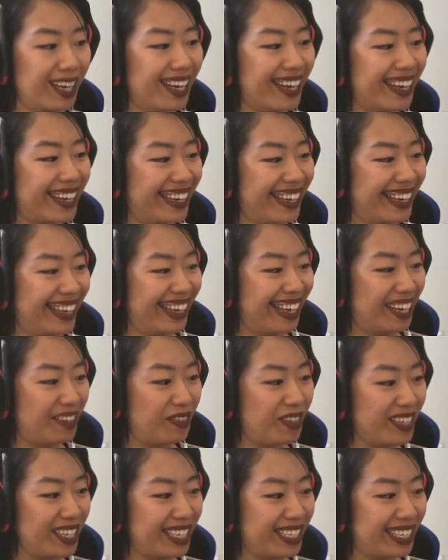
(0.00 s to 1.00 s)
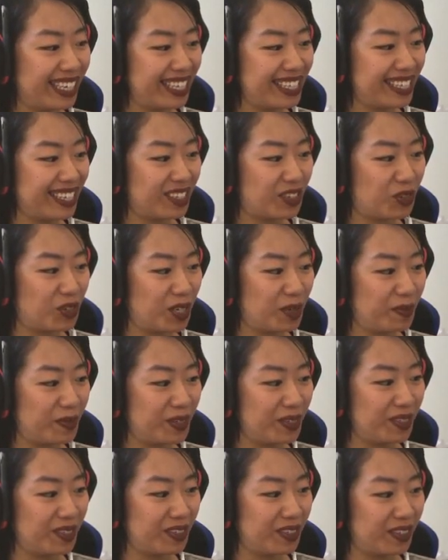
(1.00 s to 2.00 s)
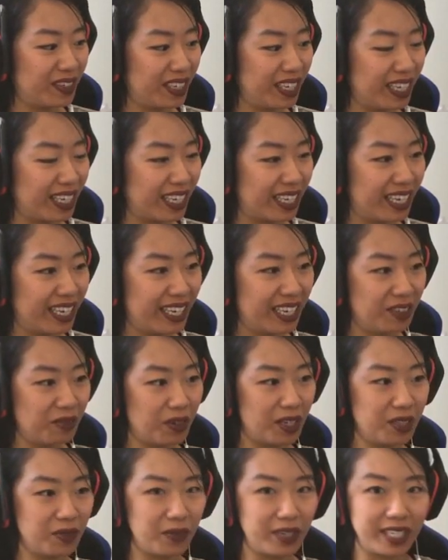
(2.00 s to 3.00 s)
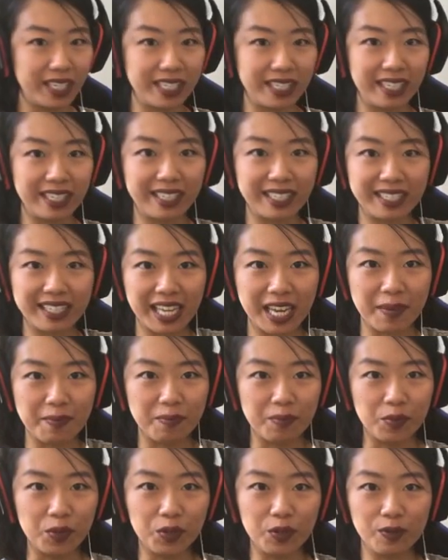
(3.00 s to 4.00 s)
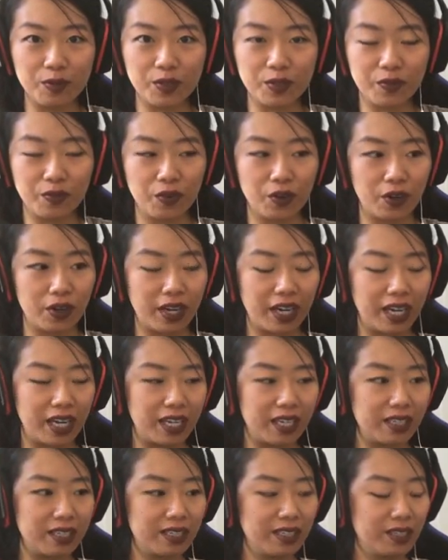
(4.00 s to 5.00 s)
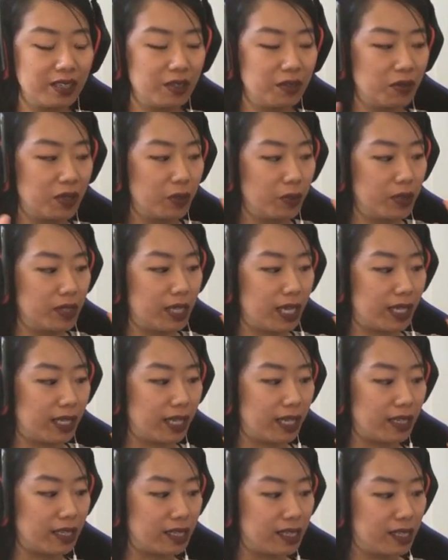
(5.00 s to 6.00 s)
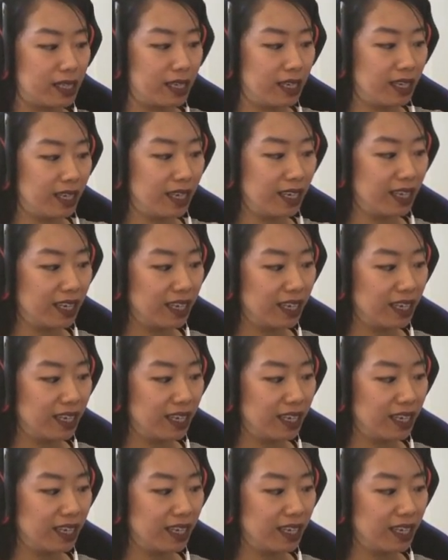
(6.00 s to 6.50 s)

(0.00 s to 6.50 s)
I feel like that's a tribute or like a hidden one where they did the same moves for, what was that dance?